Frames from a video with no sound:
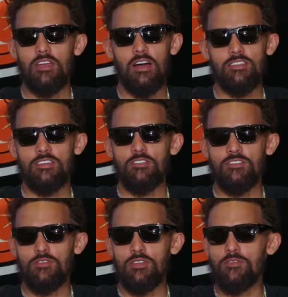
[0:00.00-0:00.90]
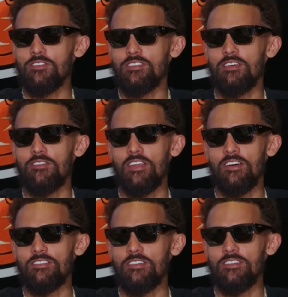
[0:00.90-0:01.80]
of college coaches 24/7
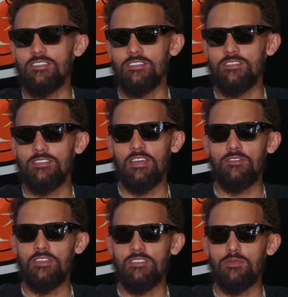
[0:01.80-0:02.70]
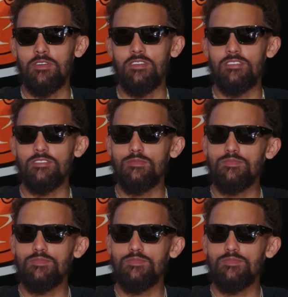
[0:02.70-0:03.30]
now. So it's definitely an experience.